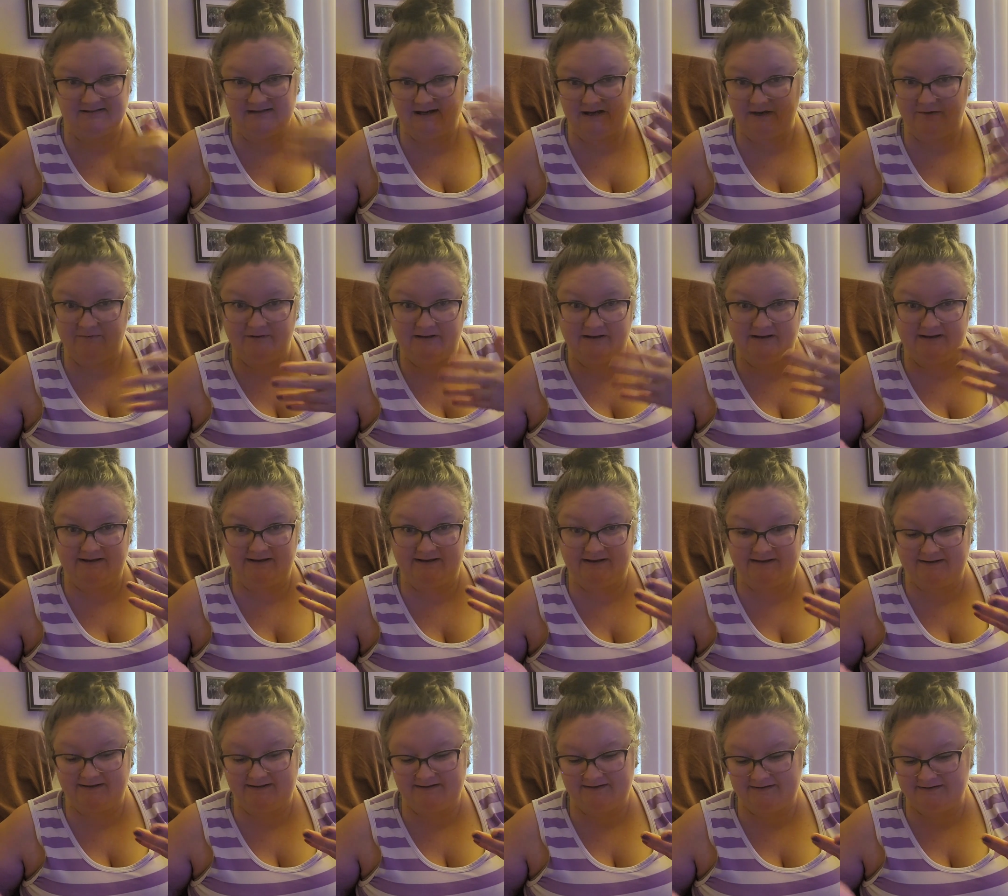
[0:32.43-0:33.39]
how
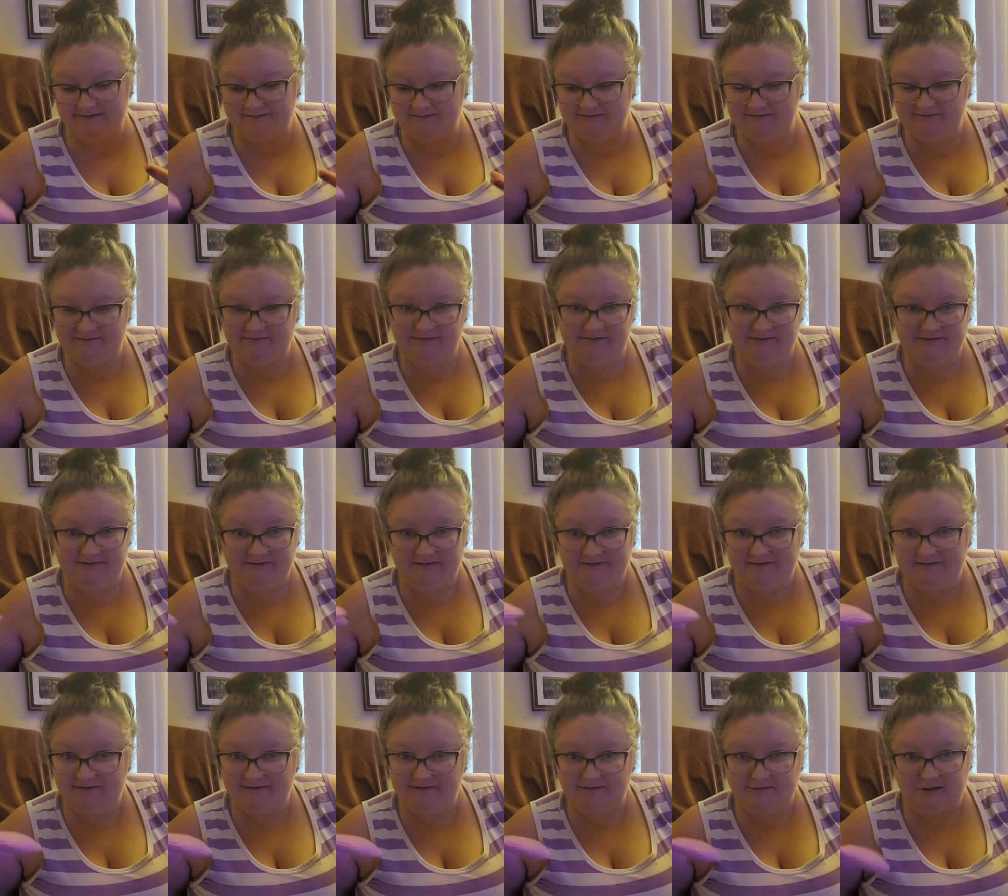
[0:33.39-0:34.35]
I
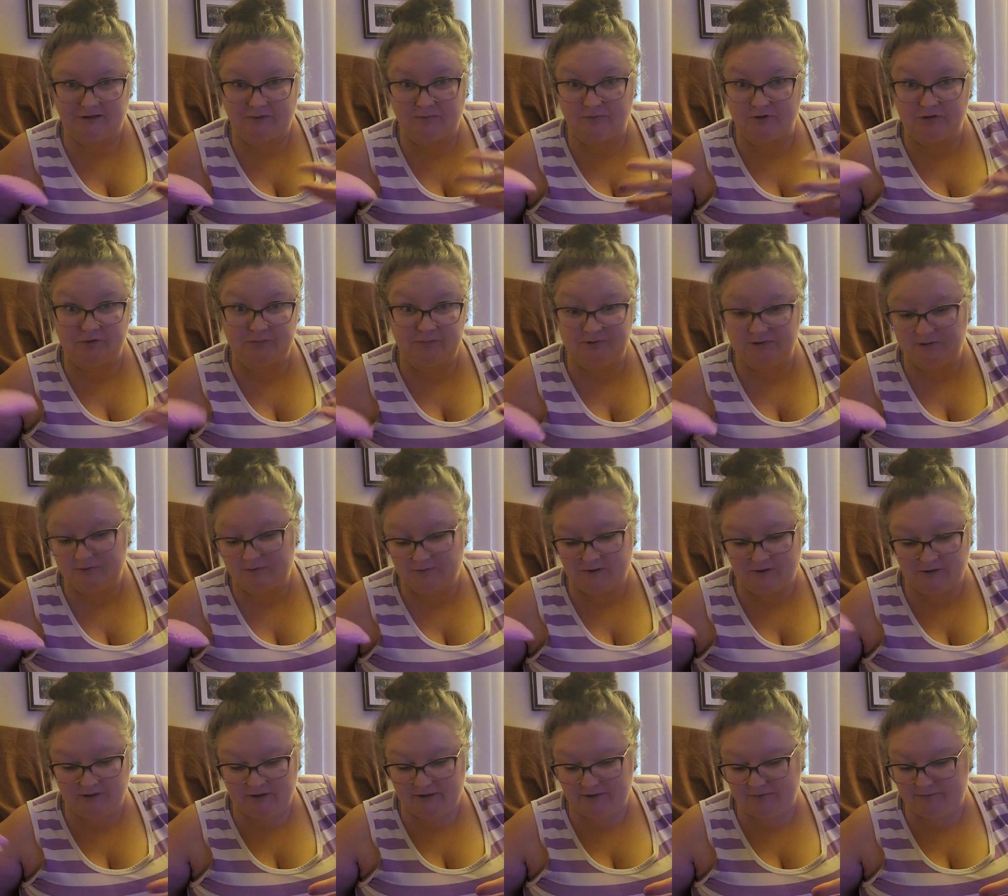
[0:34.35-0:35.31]
come with me
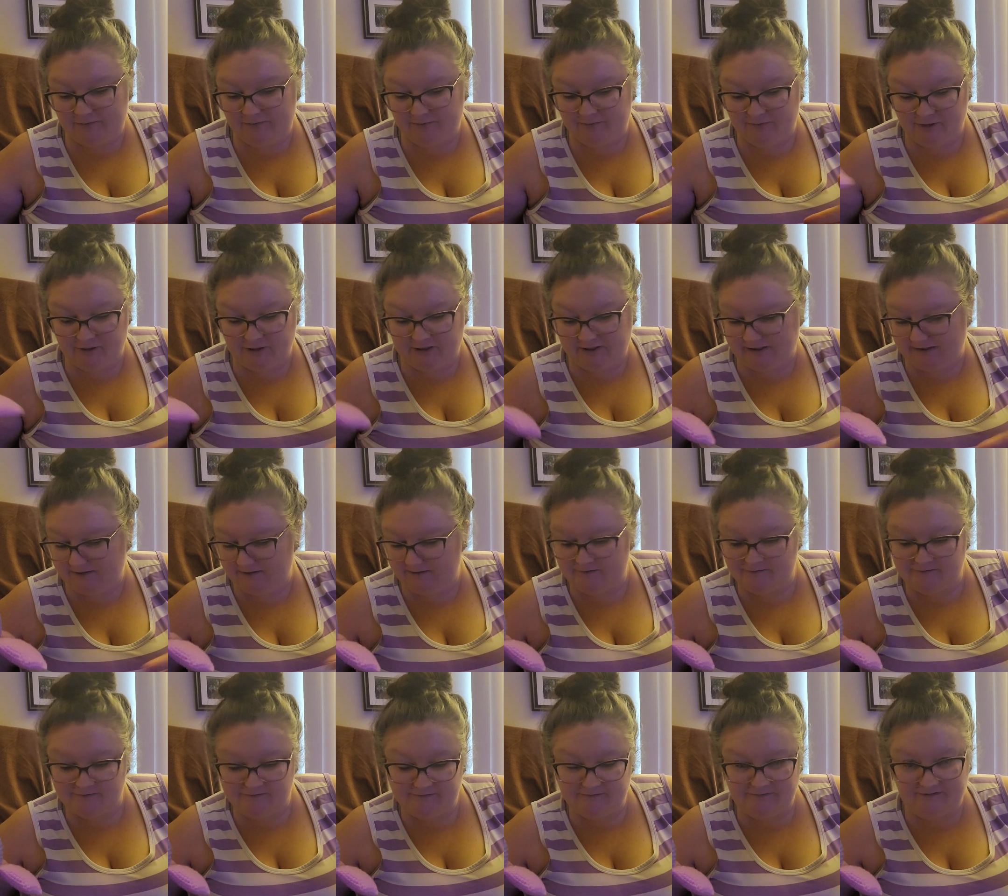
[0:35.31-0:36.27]
while I work
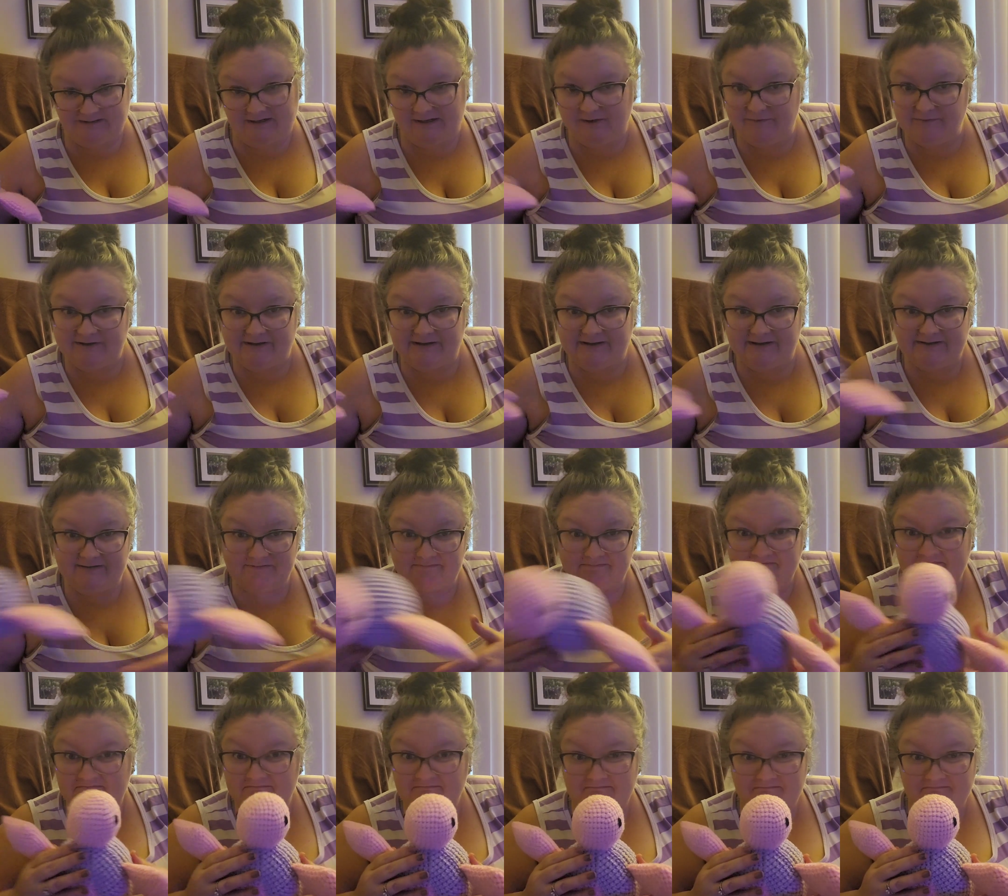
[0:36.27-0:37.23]
out how I
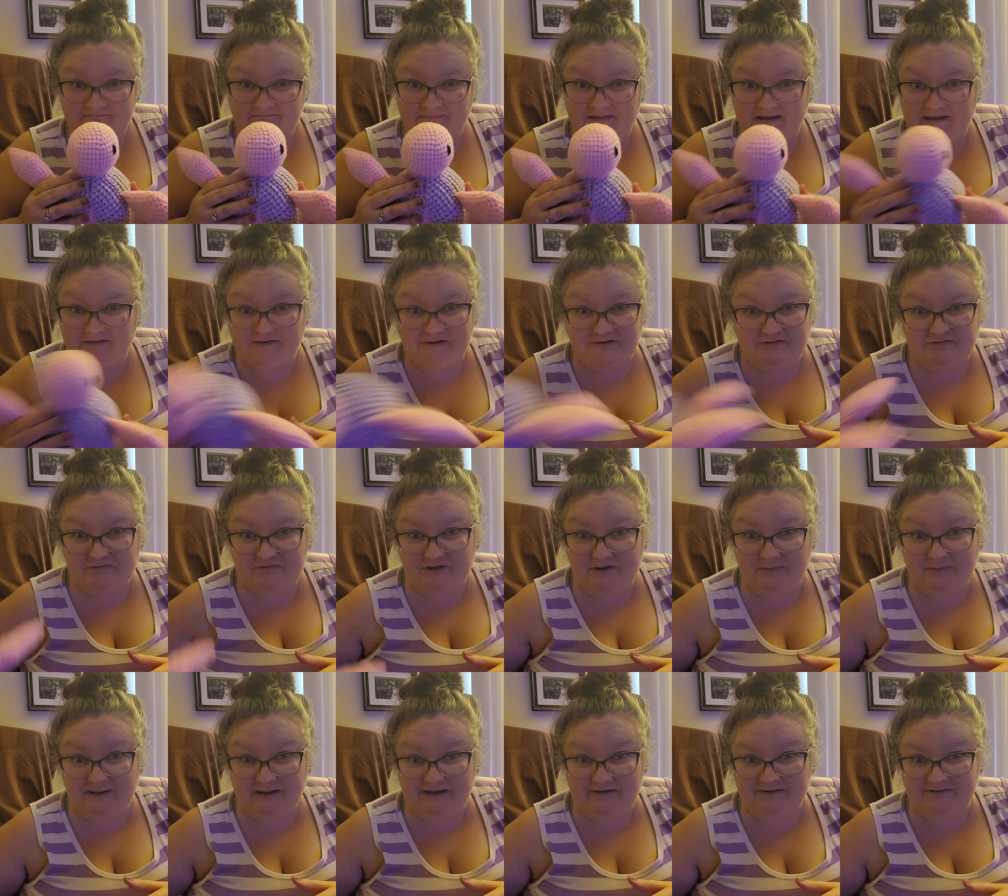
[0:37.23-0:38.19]
make things without
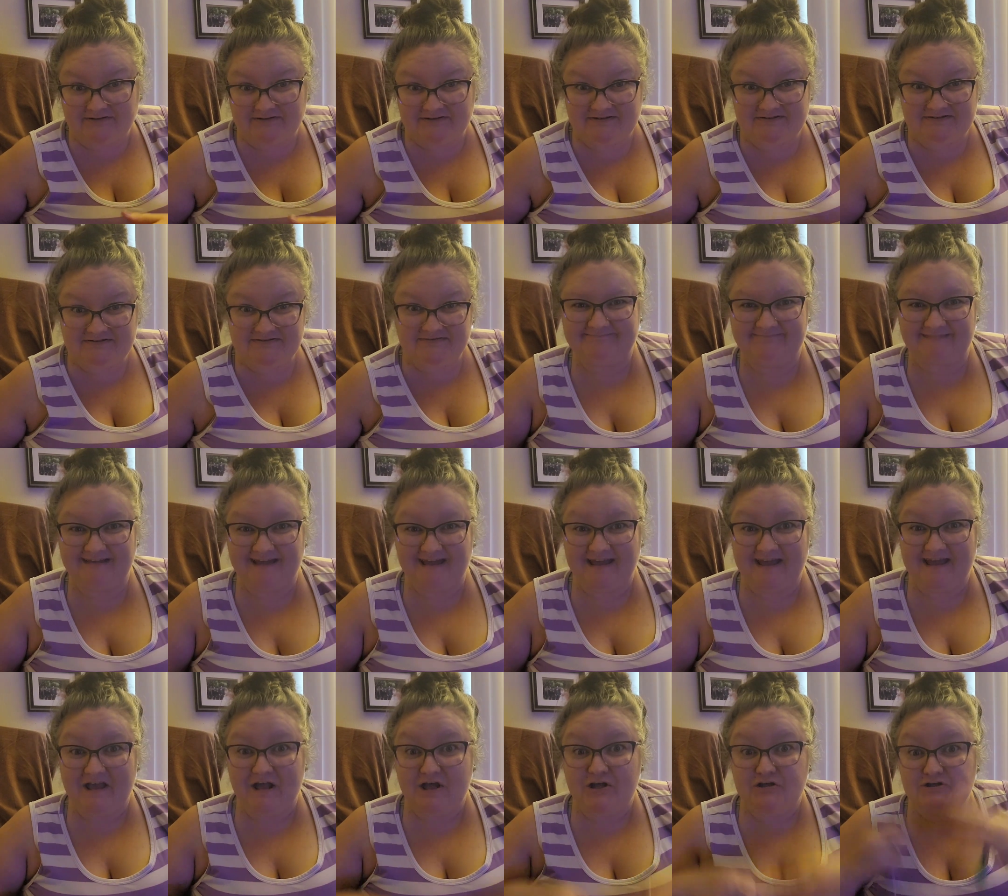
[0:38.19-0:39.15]
patterns.
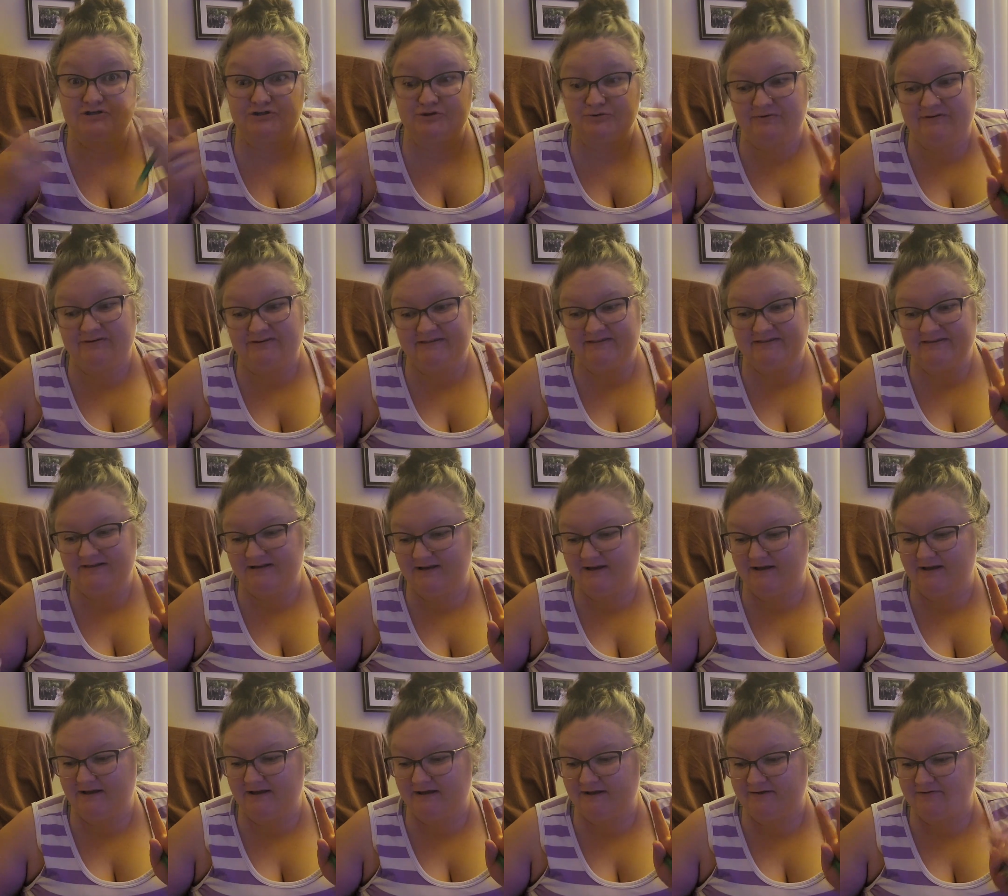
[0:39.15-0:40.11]
So in
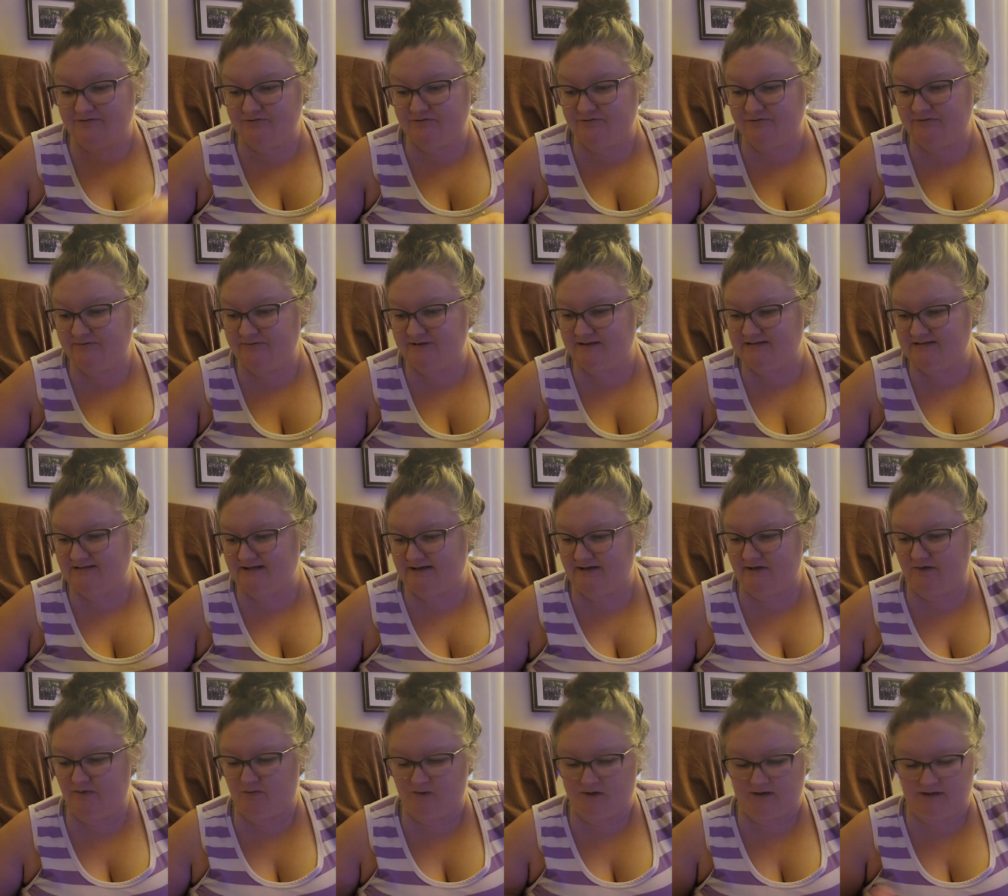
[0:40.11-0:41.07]
doing my
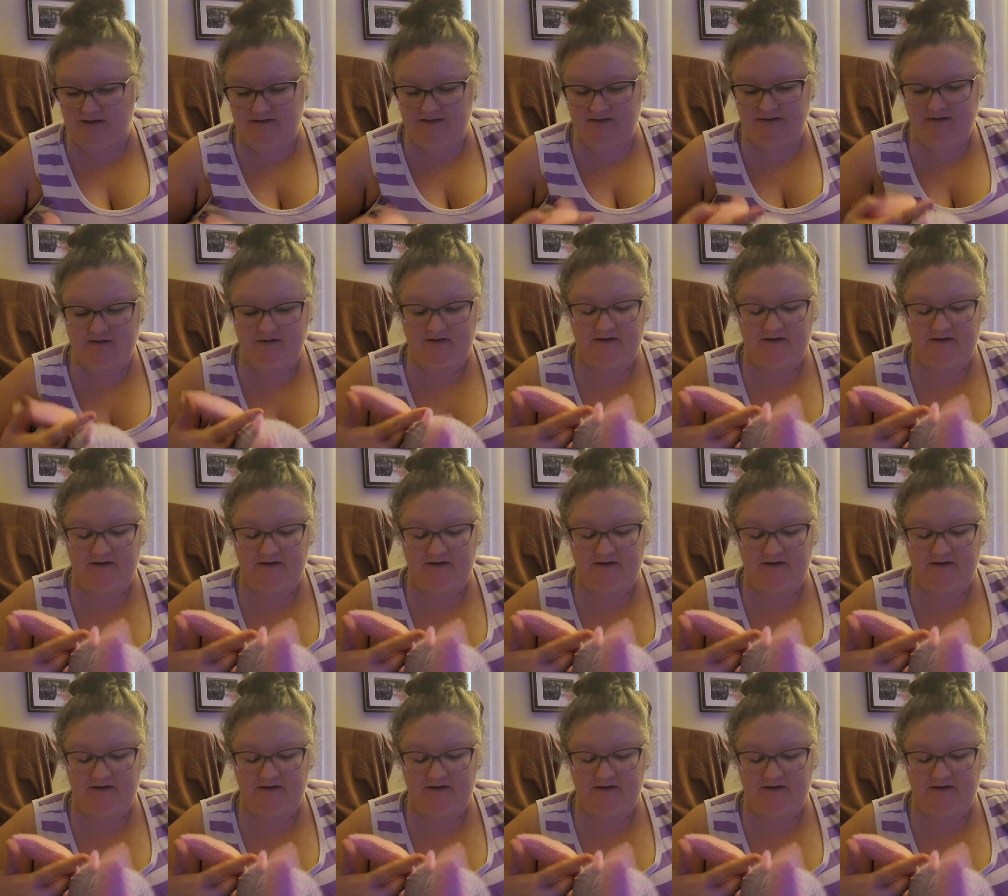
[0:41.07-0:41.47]
second one,